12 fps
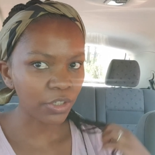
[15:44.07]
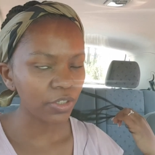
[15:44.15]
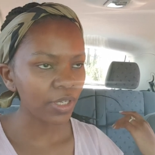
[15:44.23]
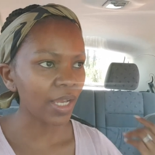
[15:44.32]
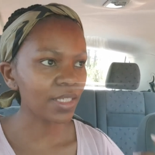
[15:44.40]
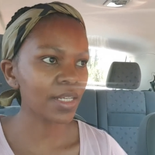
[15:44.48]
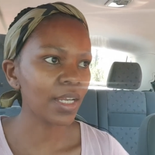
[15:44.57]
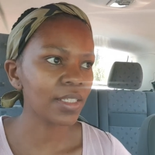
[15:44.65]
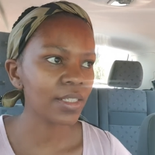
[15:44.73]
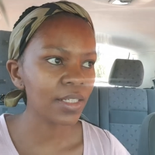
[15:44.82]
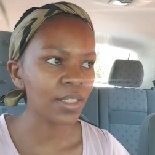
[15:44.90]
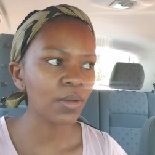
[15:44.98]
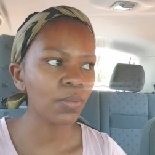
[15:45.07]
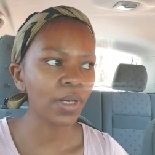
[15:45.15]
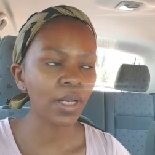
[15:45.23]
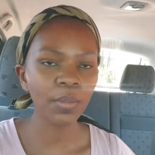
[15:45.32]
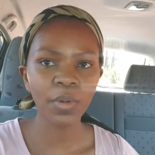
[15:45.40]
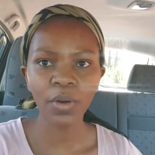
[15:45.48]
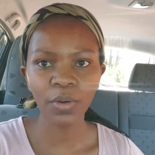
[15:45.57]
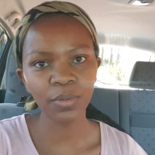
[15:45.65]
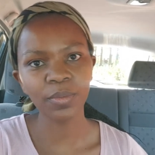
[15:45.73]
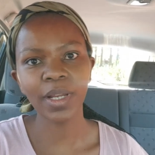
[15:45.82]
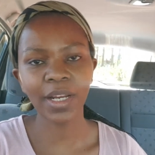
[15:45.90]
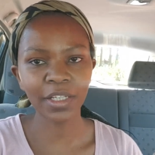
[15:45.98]
you guys nicely when I'm
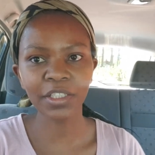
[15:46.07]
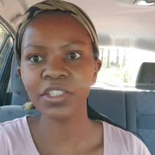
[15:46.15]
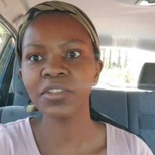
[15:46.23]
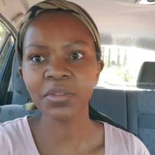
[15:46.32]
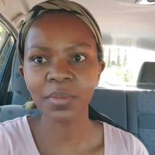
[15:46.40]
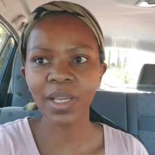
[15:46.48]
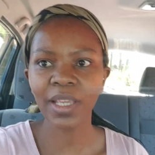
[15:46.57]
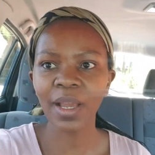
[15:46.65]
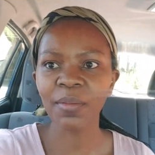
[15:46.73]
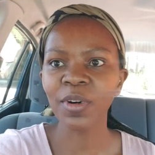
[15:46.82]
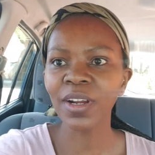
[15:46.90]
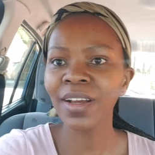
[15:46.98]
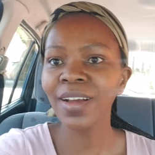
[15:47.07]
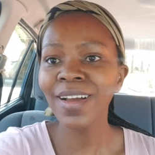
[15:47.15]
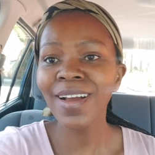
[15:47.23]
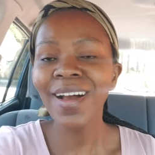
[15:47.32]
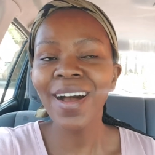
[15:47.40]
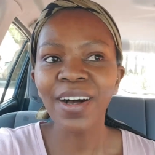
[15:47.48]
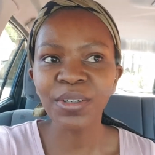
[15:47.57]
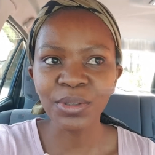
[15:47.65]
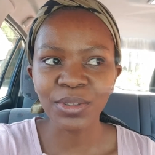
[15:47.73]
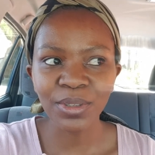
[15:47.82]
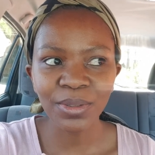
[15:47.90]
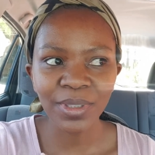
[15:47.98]
home and I can use my camera. I
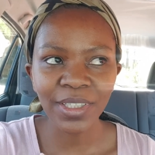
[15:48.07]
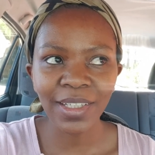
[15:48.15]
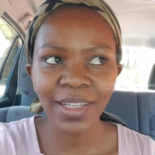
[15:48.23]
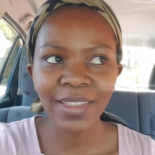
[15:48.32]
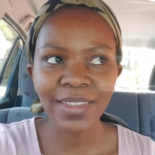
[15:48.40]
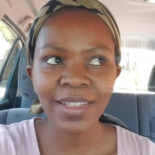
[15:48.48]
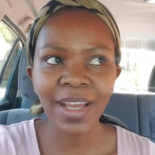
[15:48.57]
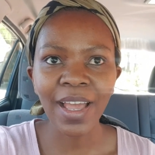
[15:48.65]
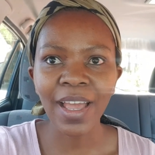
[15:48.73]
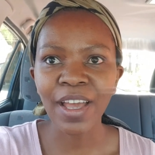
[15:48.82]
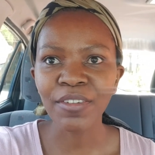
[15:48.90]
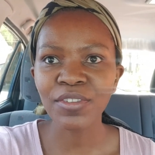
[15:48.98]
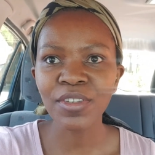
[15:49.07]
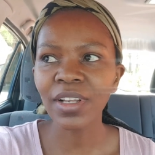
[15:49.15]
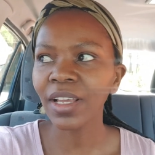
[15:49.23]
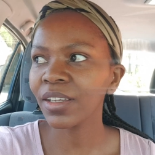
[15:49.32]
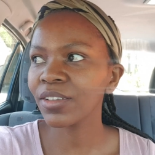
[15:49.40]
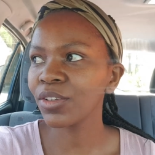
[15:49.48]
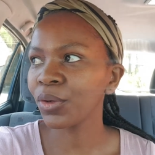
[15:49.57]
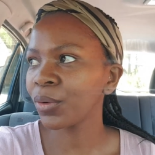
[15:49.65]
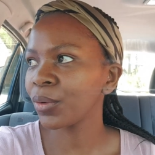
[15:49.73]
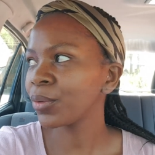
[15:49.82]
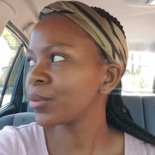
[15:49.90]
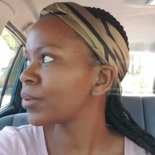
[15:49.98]
also realized I have to like
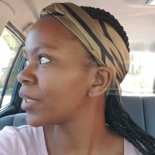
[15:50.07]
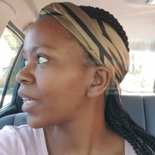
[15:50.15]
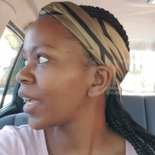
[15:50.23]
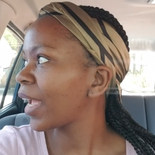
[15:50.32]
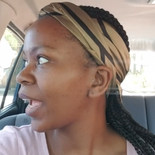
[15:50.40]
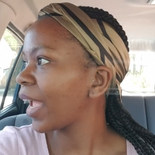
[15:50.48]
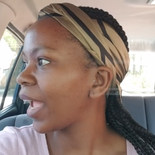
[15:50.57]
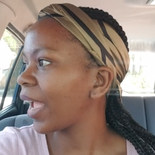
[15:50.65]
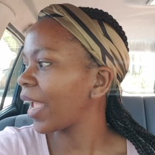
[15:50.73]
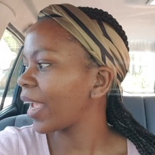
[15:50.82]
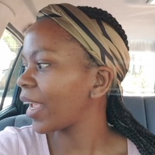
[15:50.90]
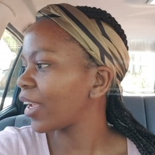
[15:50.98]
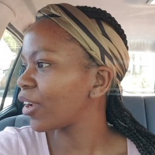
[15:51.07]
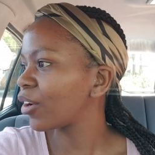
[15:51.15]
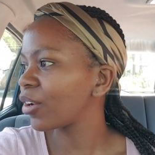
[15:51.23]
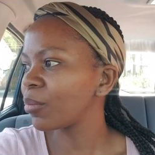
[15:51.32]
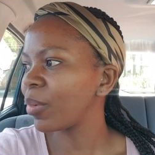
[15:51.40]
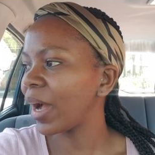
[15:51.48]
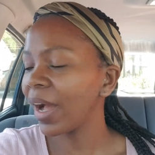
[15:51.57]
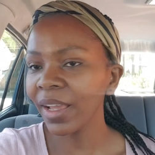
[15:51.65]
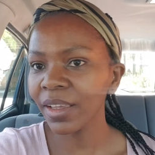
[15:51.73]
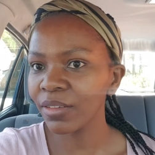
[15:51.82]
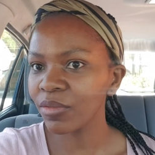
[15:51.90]
do a goodbye